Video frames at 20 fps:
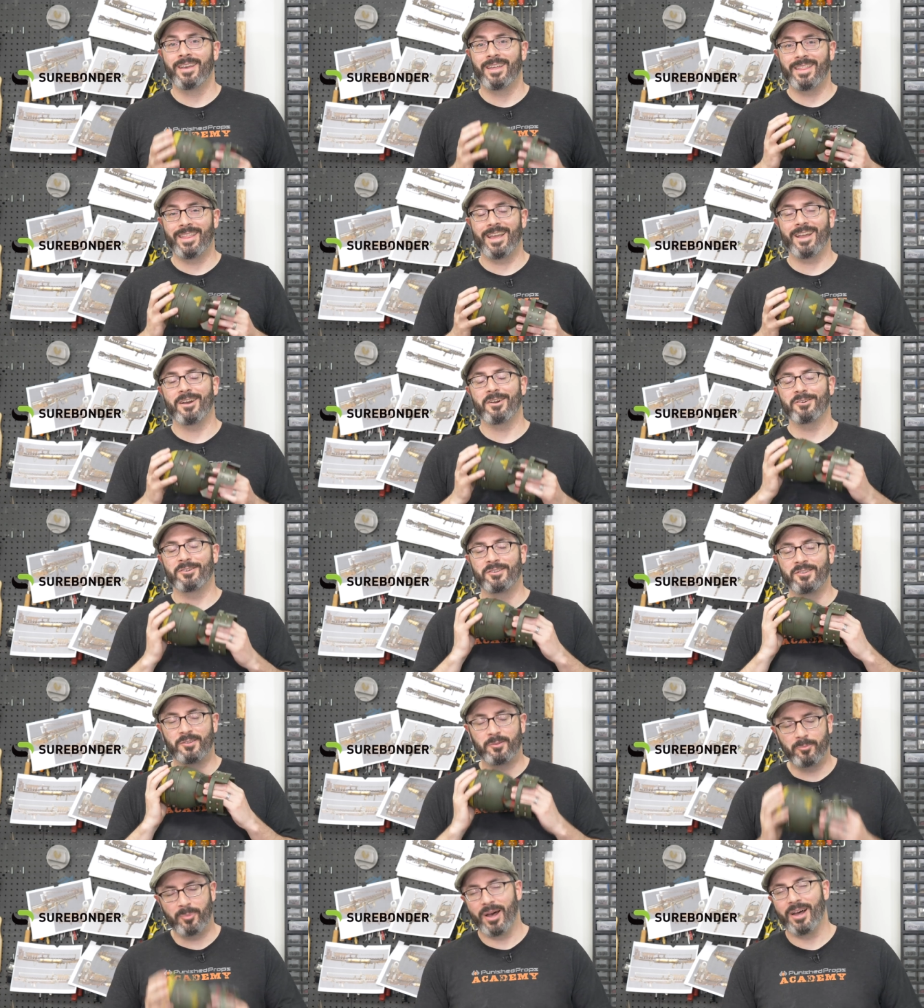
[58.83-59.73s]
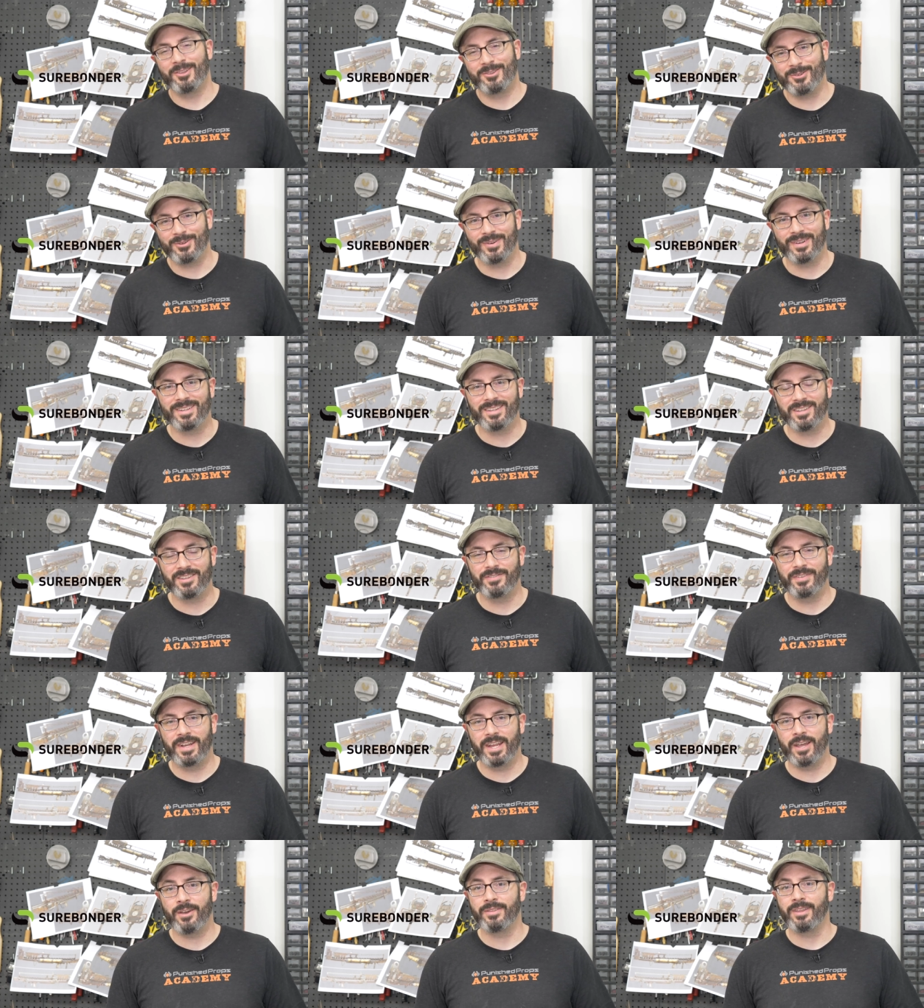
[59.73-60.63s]
They are sponsoring this
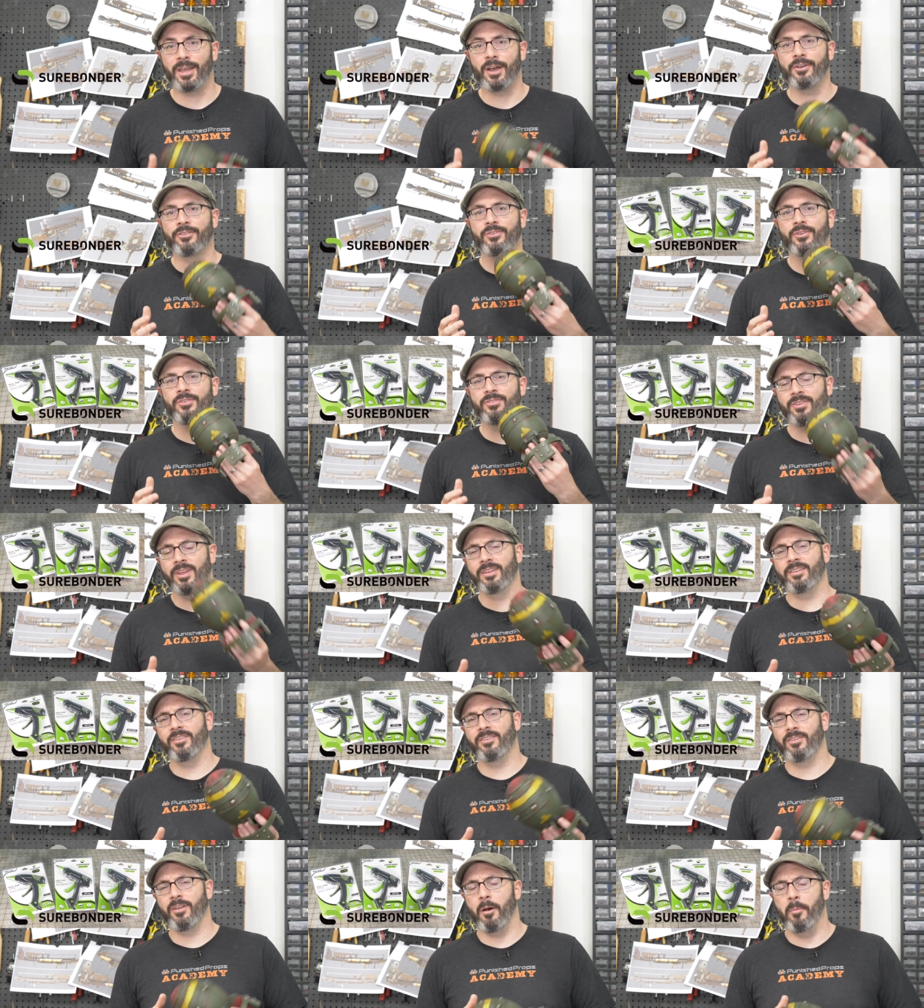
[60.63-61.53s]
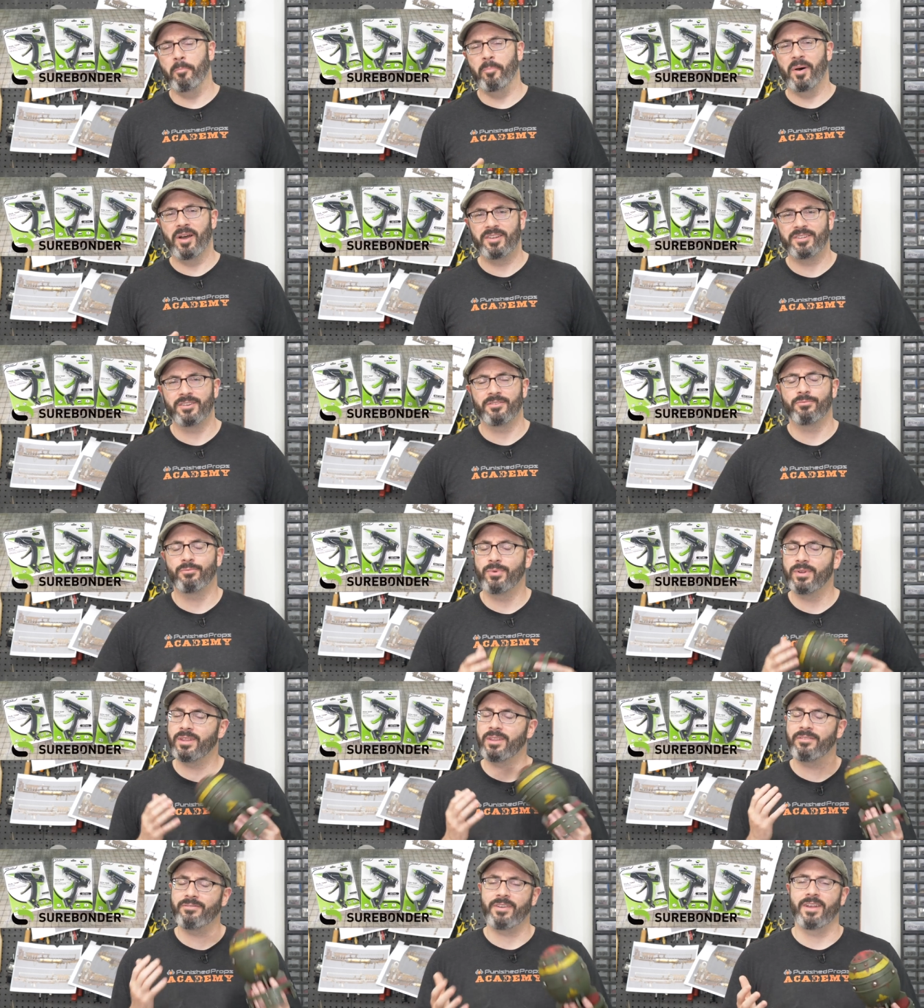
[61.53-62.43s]
video. They also sent us a bunch of
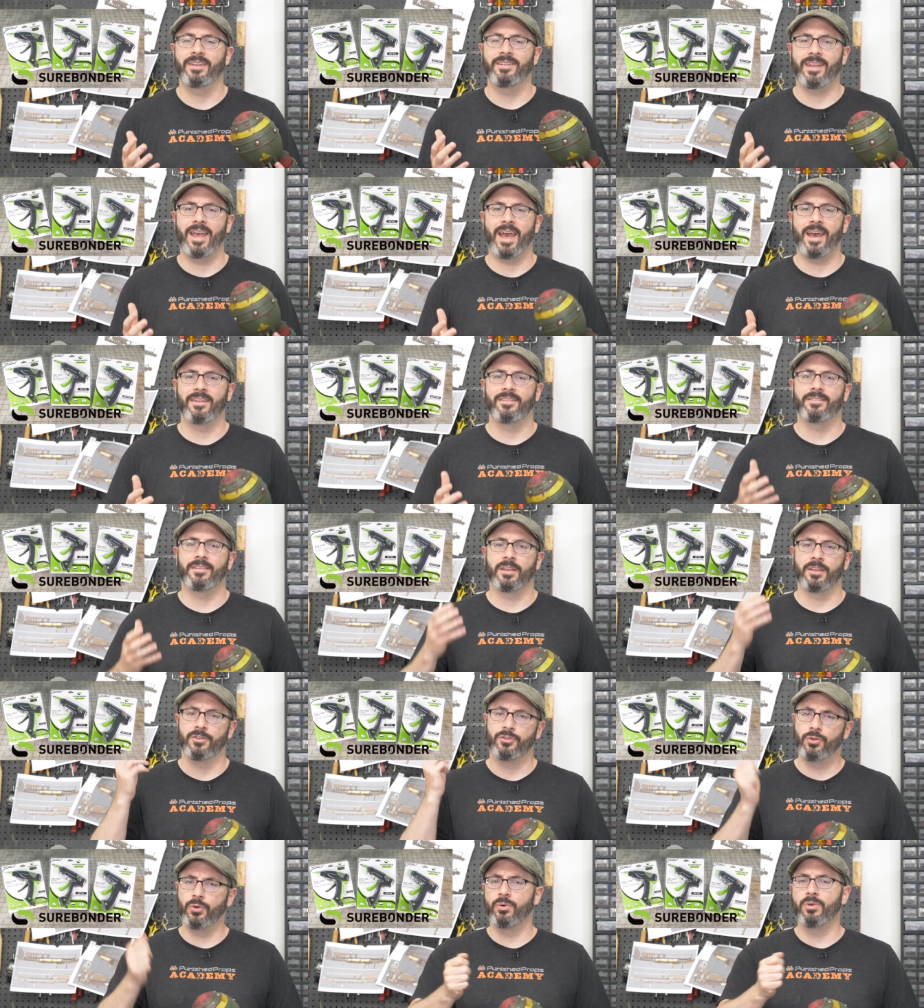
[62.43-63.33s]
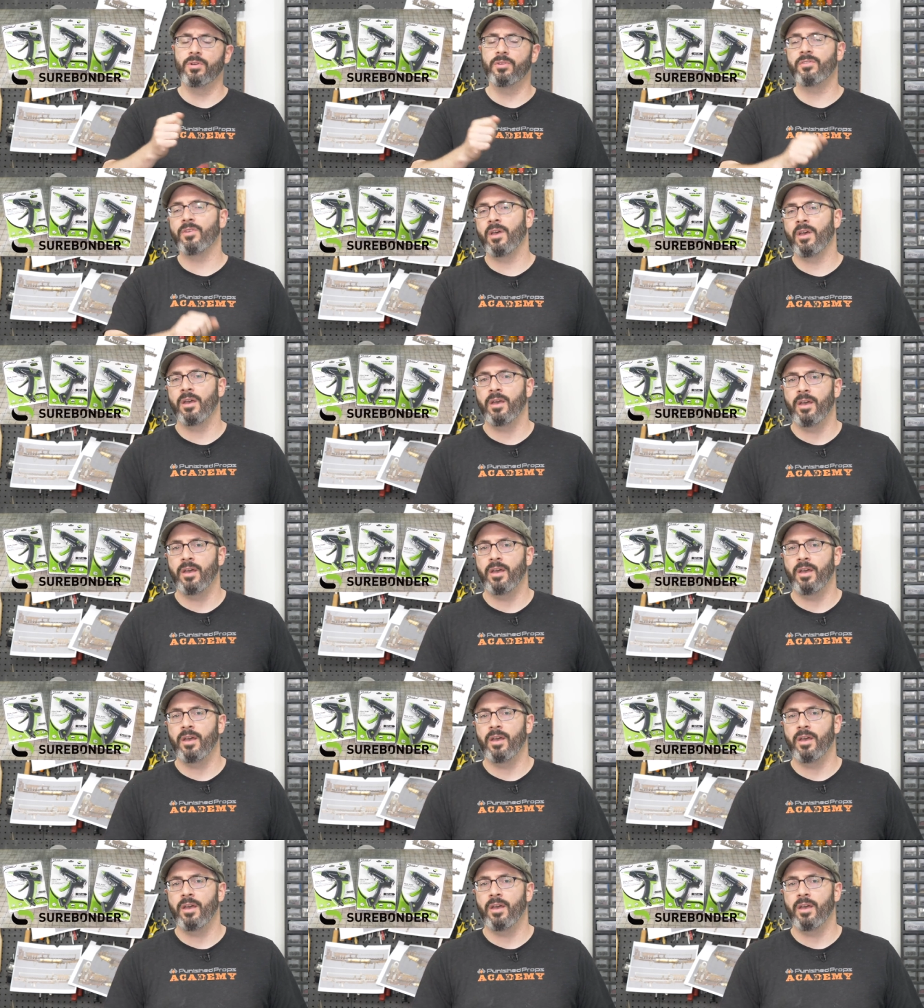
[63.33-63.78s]
really fantastic tools